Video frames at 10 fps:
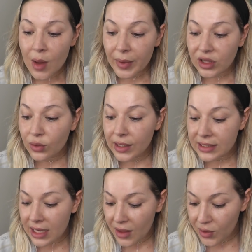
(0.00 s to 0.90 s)
but the
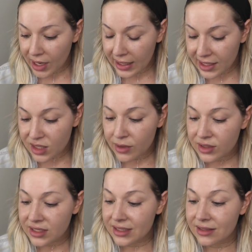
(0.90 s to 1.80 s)
ones the one I like the
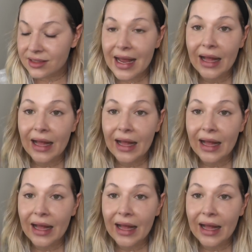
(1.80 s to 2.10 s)
most is this